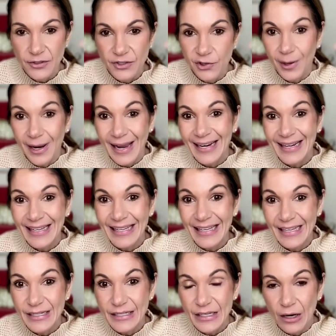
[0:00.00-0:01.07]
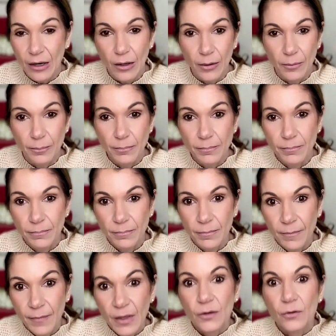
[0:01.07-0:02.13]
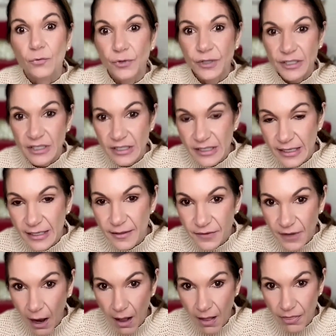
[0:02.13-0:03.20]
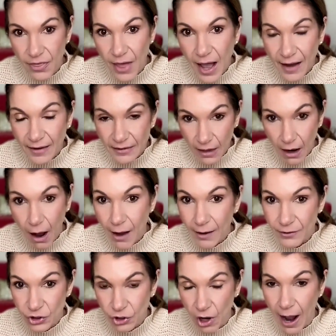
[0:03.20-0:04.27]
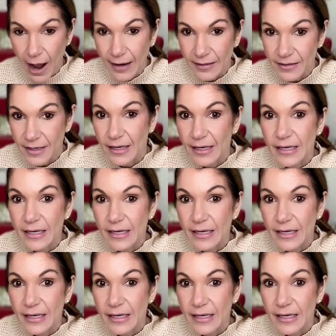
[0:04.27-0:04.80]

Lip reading: So any income received on that contract